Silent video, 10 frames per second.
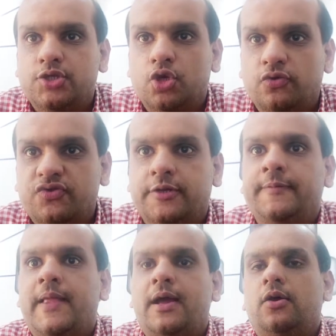&
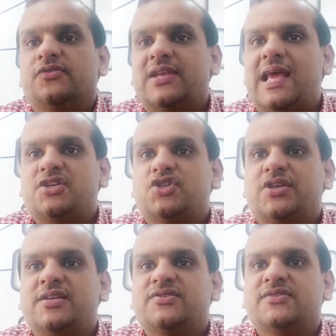Johnson /
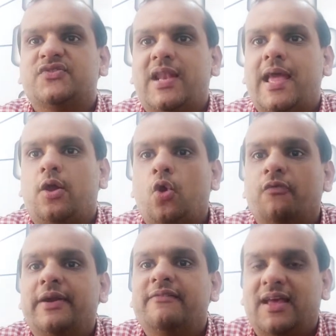Janssen Select
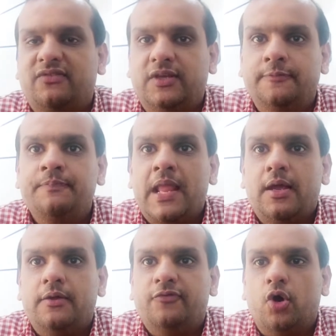COVID vaccine
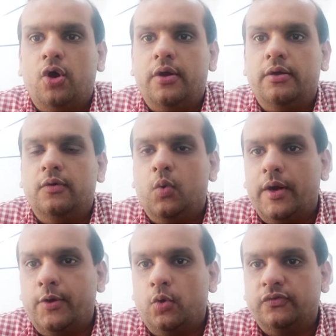for
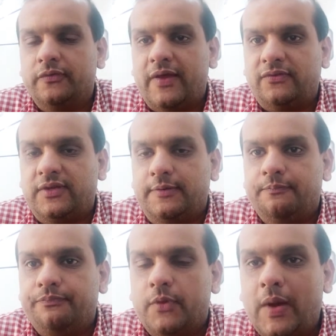1 dose
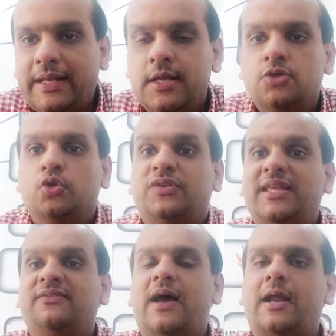vaccine, right? So
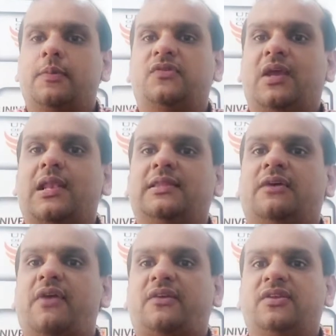these are basically
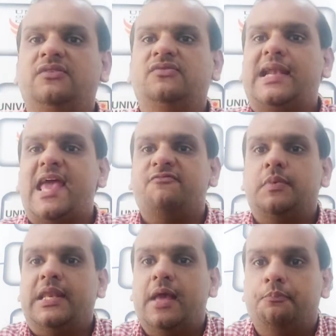the vaccines that have
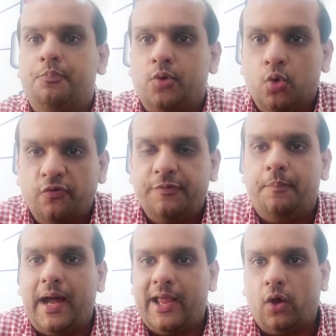been
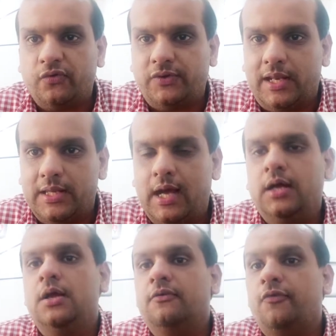approved by
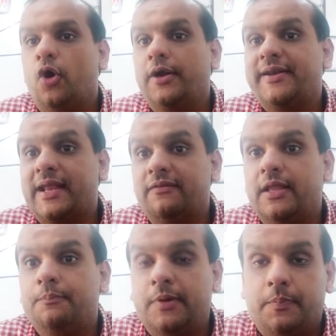Australia for
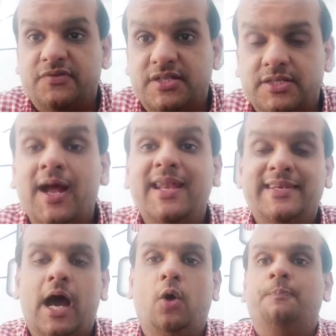traveling purposes.
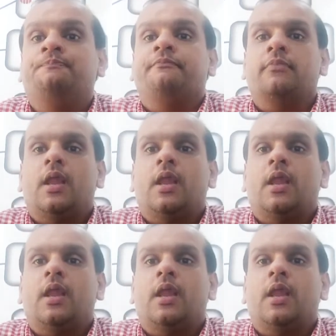Now,